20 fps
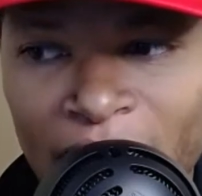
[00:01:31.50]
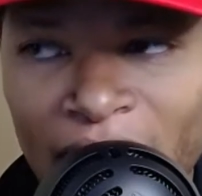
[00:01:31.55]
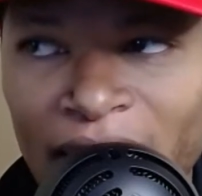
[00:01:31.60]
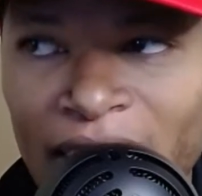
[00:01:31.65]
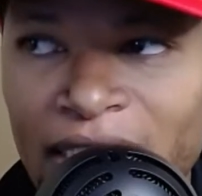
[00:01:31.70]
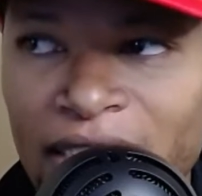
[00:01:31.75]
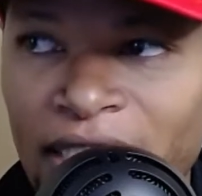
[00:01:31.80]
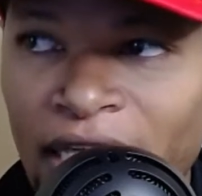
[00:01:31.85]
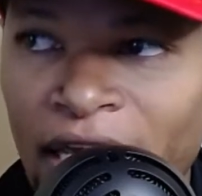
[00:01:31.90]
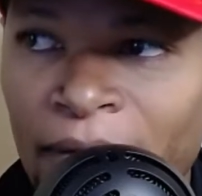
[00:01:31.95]

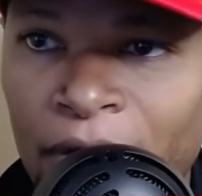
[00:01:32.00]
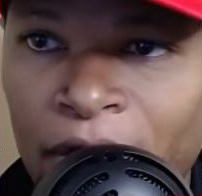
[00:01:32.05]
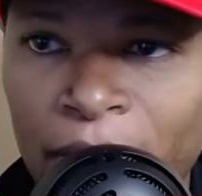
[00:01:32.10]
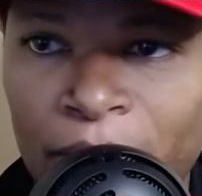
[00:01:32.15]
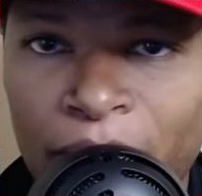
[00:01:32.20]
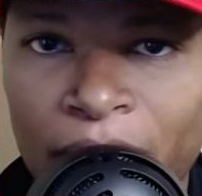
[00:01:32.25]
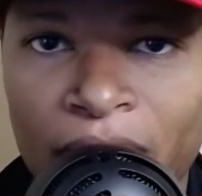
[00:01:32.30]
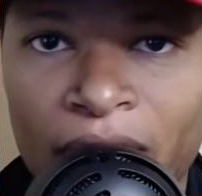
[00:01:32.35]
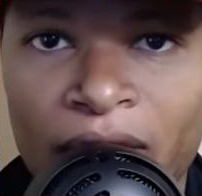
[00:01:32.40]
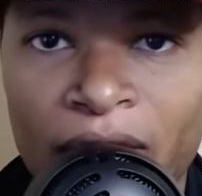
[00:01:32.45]
The same
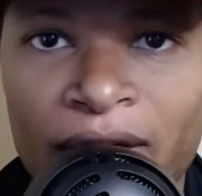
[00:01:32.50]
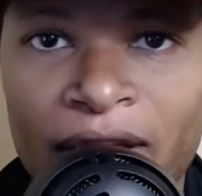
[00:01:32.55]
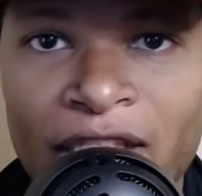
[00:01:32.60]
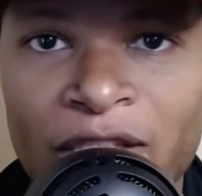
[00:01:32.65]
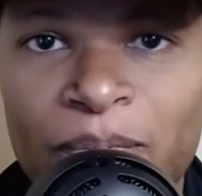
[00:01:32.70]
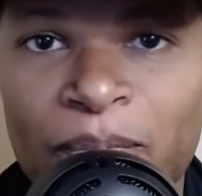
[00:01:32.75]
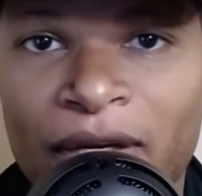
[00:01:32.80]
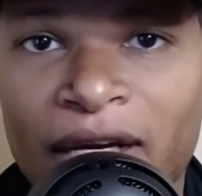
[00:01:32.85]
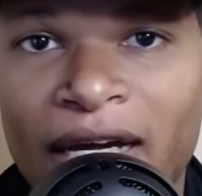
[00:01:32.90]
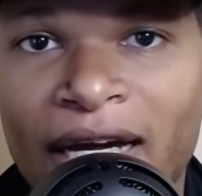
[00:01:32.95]
cabal
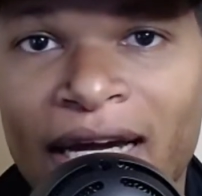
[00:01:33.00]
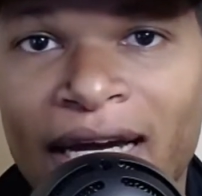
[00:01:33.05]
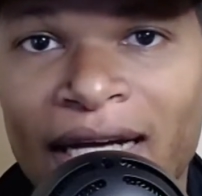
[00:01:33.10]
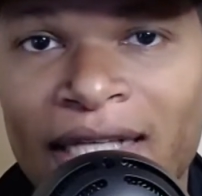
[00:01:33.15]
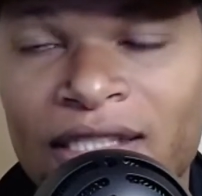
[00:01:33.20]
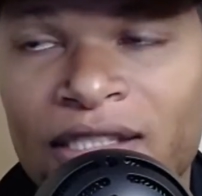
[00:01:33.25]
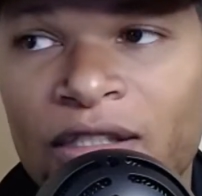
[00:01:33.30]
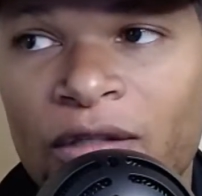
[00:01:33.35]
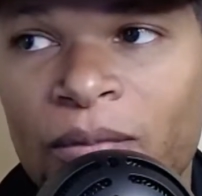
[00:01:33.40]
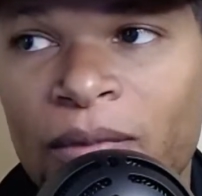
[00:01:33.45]
that's
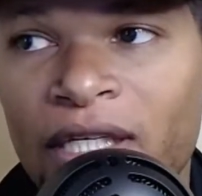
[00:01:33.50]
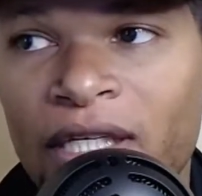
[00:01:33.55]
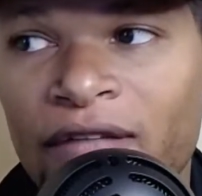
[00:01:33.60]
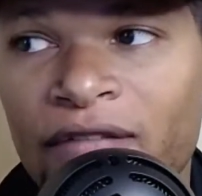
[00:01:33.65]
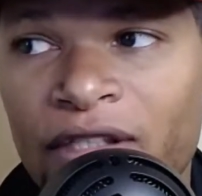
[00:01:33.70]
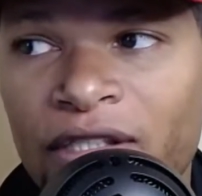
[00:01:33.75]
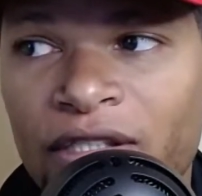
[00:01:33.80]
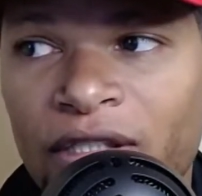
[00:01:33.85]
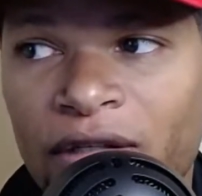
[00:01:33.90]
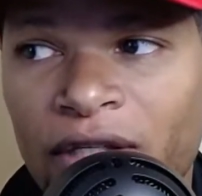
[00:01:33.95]
behind so many of
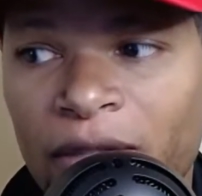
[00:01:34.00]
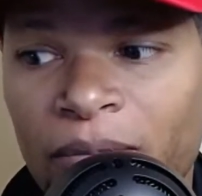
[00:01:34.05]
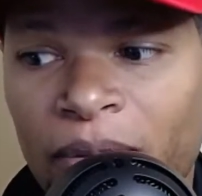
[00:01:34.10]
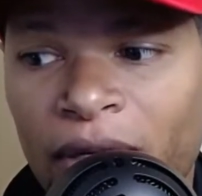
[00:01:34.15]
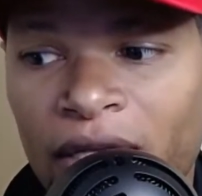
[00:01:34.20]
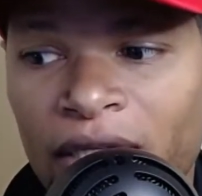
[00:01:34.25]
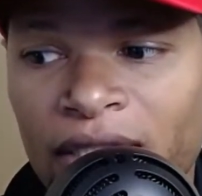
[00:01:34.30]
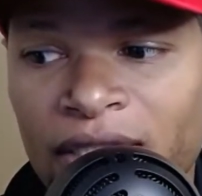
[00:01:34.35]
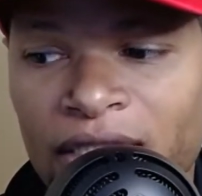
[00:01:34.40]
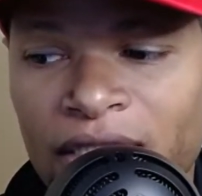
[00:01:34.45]
the dirty
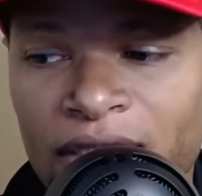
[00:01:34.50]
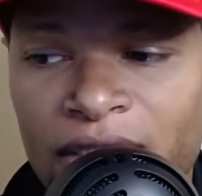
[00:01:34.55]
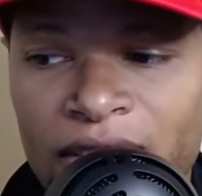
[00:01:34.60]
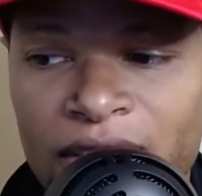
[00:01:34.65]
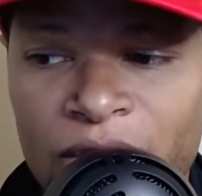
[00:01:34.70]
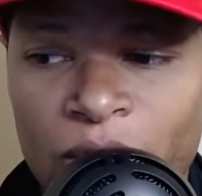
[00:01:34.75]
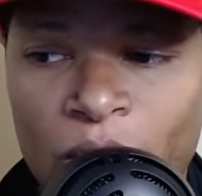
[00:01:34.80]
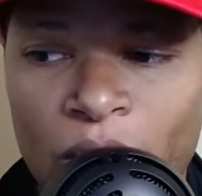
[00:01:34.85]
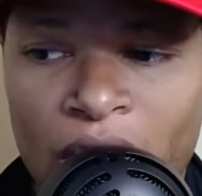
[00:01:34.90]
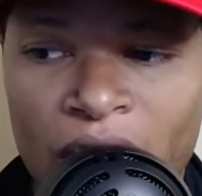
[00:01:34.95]

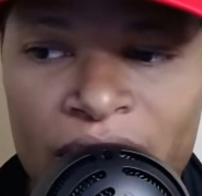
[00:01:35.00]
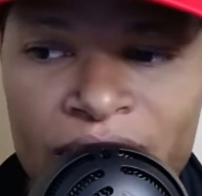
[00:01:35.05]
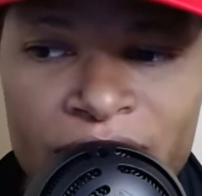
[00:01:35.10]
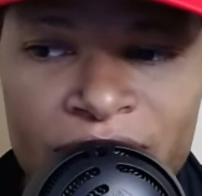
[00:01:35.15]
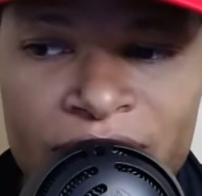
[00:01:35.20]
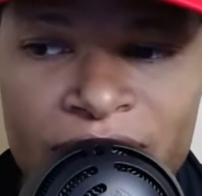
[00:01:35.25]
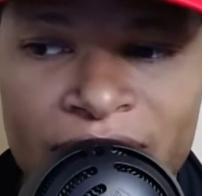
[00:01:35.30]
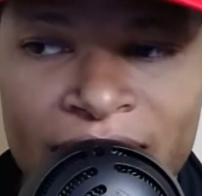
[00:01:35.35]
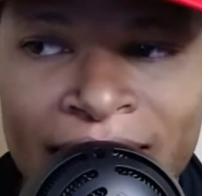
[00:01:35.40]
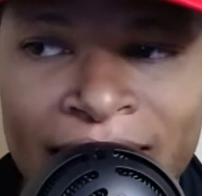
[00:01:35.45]
politicians in
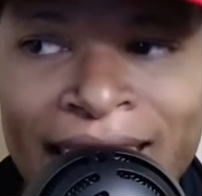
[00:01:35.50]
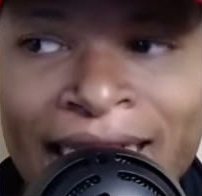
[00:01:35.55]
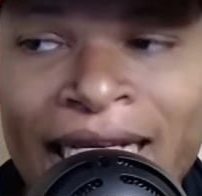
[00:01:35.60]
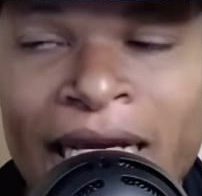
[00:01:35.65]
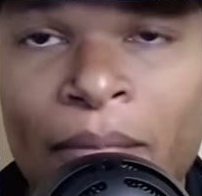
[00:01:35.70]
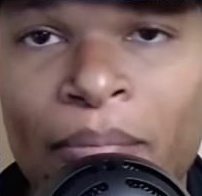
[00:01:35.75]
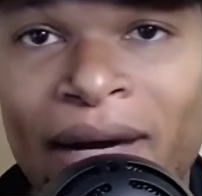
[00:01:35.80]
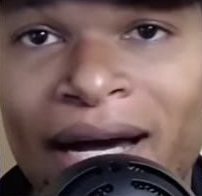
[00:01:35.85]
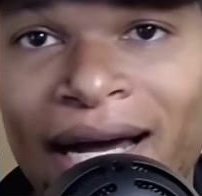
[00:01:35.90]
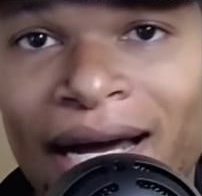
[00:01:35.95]
Washington,
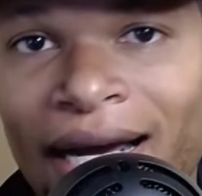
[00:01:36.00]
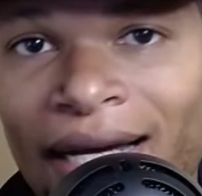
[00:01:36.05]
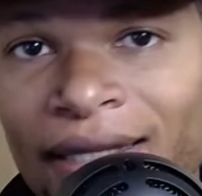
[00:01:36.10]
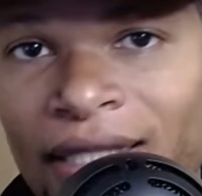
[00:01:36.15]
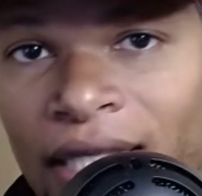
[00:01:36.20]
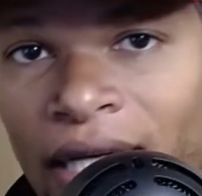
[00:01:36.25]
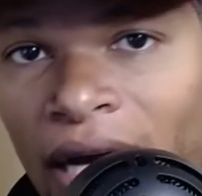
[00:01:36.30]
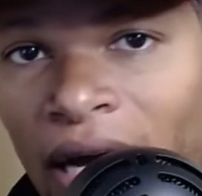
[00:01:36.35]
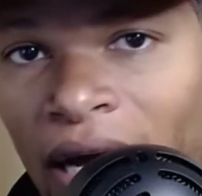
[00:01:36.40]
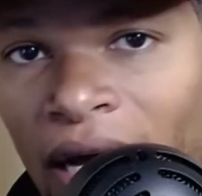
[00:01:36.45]
behind
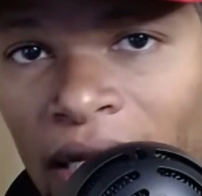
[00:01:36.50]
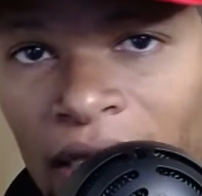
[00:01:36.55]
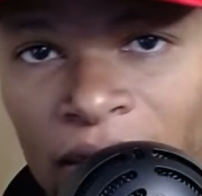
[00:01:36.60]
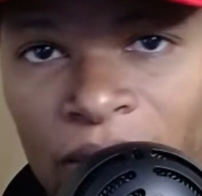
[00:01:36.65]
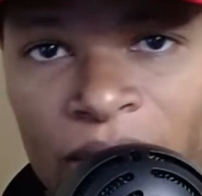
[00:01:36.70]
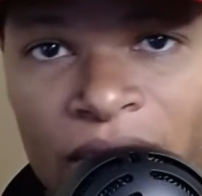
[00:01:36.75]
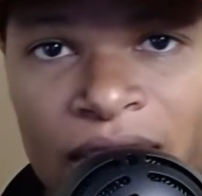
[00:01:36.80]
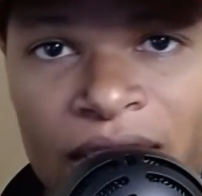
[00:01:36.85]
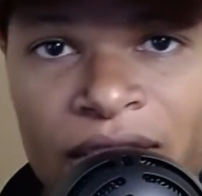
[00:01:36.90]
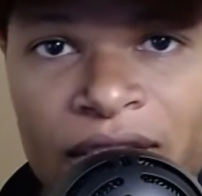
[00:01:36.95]
the
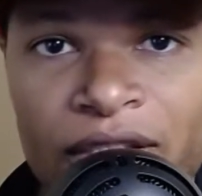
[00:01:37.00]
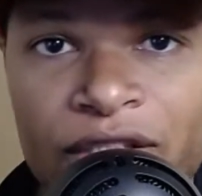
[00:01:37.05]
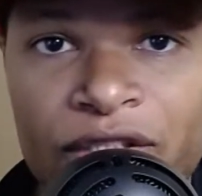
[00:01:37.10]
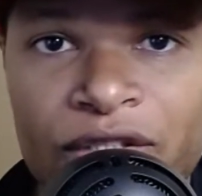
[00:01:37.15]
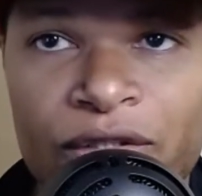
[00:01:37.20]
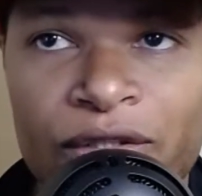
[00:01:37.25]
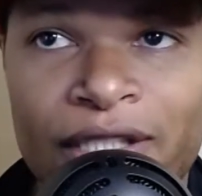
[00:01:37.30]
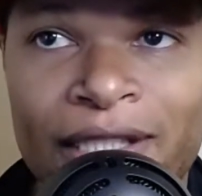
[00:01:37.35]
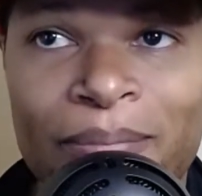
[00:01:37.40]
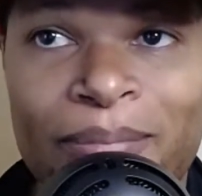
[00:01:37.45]
Hollywood
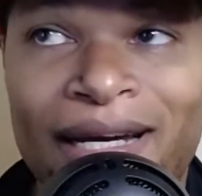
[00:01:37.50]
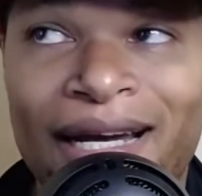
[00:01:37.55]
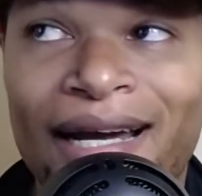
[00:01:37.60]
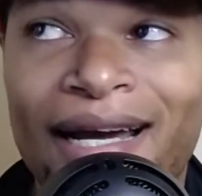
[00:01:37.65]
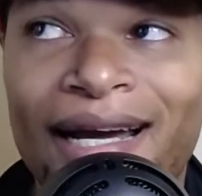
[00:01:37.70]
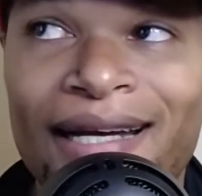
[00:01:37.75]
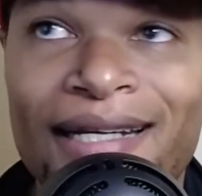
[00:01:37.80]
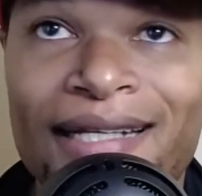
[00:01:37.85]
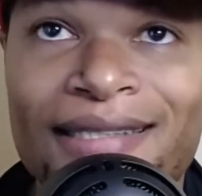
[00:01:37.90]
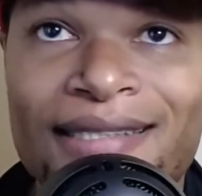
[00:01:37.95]
industry,
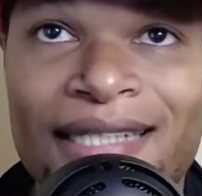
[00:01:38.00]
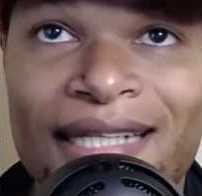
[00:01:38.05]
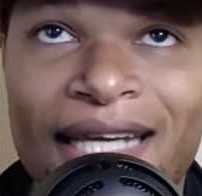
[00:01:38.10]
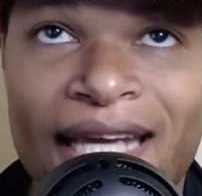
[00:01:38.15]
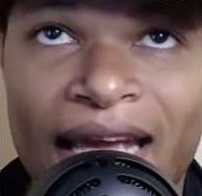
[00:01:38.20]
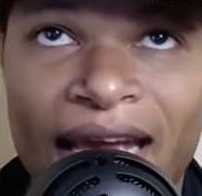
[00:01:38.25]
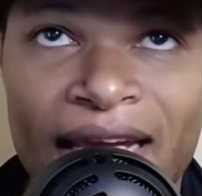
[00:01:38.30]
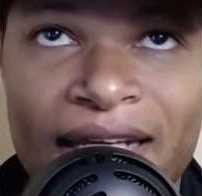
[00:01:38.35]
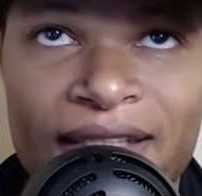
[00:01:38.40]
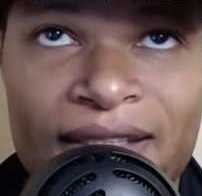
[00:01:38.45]
behind
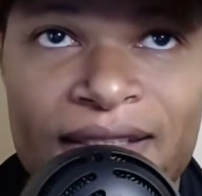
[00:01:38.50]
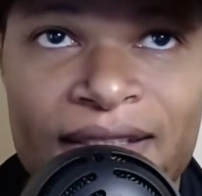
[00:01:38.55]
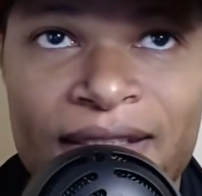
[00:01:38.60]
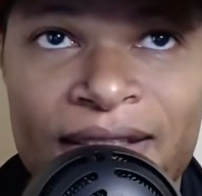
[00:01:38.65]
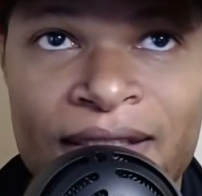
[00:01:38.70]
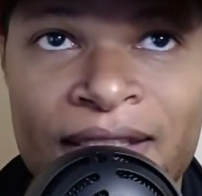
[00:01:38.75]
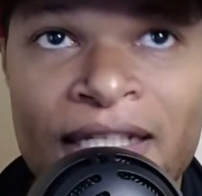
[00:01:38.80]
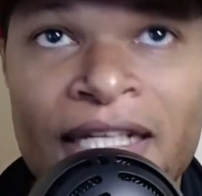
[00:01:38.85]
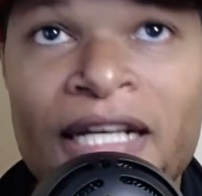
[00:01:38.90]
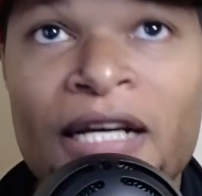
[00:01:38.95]

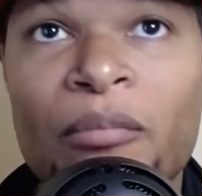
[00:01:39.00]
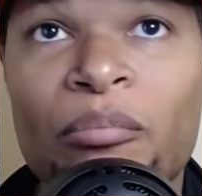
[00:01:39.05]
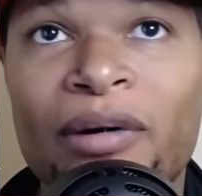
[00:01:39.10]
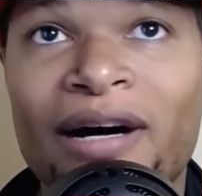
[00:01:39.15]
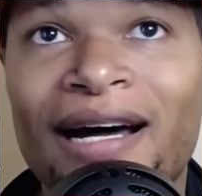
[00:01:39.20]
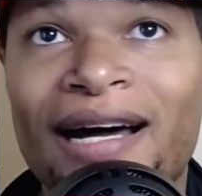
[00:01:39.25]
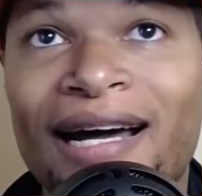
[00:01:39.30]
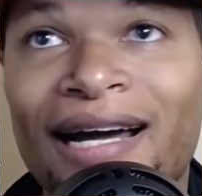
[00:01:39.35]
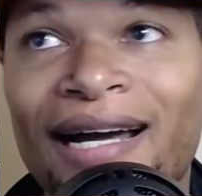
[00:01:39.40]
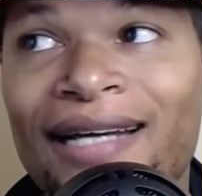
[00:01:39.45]
education,
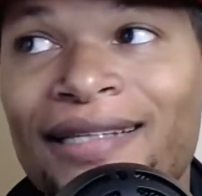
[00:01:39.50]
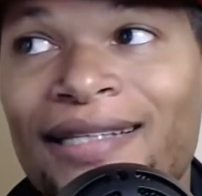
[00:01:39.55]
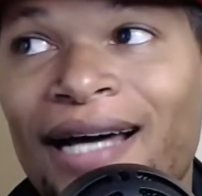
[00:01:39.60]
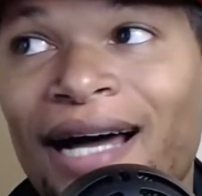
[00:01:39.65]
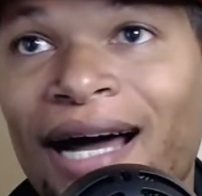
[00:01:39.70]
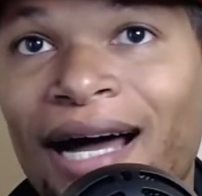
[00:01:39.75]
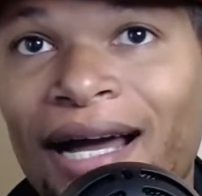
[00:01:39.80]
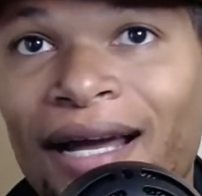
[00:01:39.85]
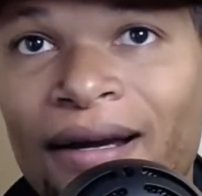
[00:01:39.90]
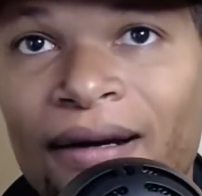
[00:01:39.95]
behind the
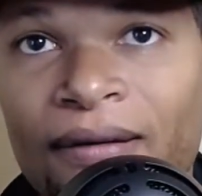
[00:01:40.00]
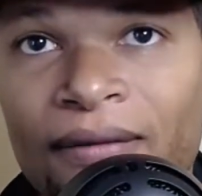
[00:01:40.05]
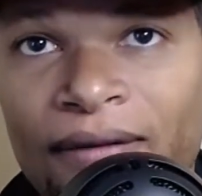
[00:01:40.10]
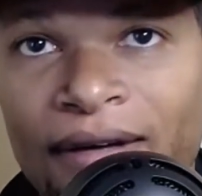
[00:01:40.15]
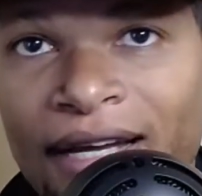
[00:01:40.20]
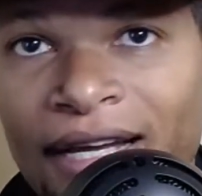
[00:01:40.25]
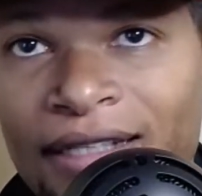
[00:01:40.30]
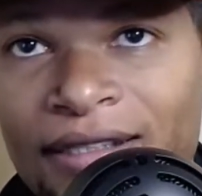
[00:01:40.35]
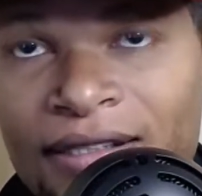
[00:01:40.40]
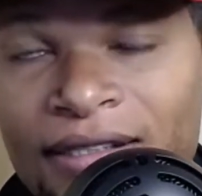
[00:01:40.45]

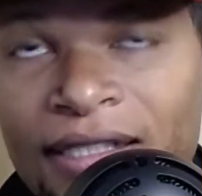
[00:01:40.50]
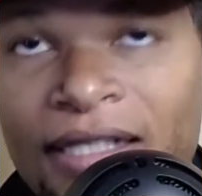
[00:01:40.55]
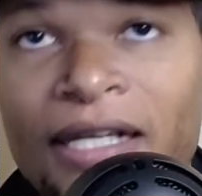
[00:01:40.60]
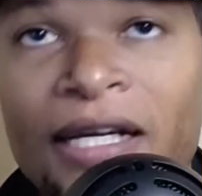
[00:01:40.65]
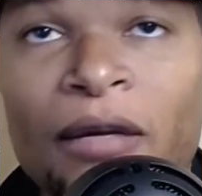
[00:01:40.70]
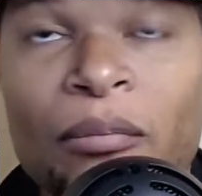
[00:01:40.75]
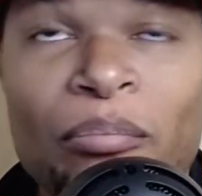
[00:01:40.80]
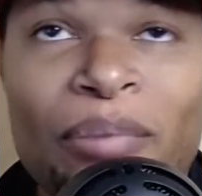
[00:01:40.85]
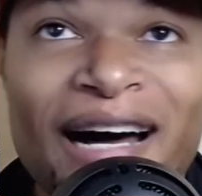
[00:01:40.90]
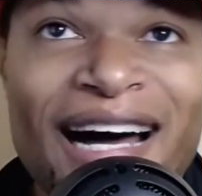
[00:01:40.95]
IRS,
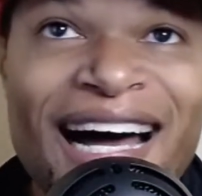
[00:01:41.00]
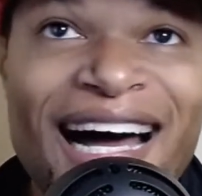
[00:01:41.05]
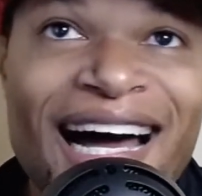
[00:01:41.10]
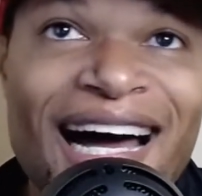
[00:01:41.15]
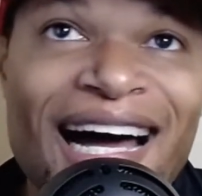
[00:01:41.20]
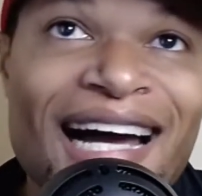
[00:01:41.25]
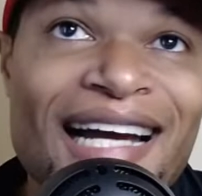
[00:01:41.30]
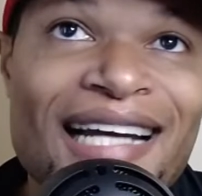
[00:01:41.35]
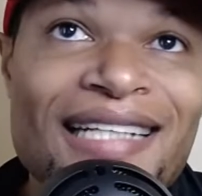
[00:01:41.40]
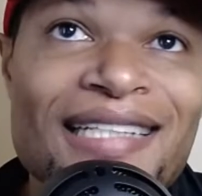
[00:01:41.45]

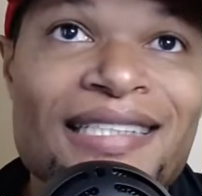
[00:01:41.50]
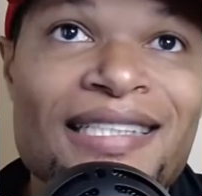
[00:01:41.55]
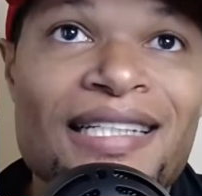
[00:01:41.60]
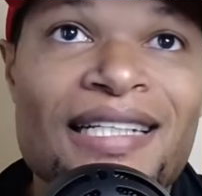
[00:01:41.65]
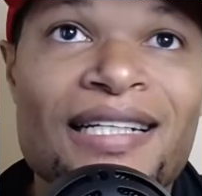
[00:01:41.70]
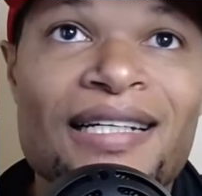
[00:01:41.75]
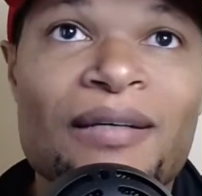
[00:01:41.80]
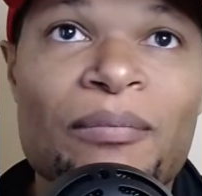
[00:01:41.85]
behind